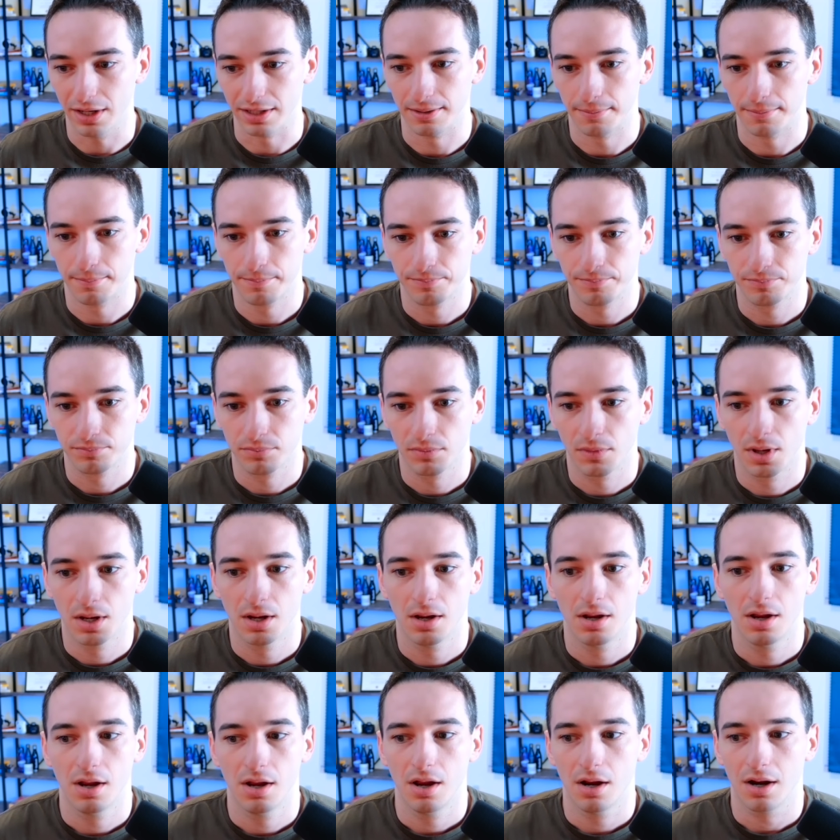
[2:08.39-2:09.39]
All
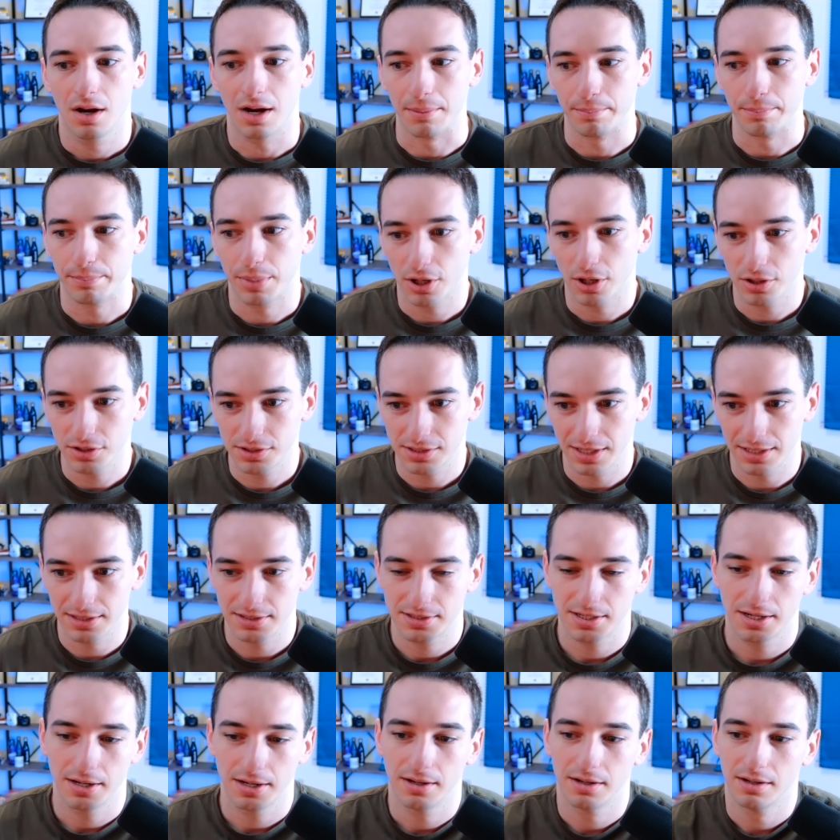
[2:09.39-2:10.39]
right,
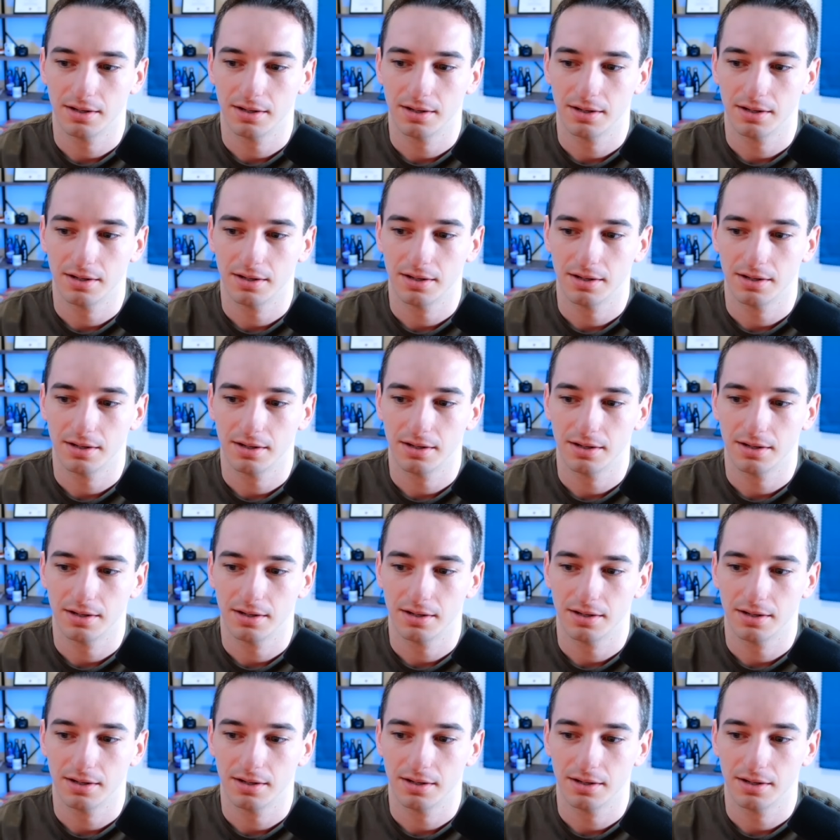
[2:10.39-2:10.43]
parseInt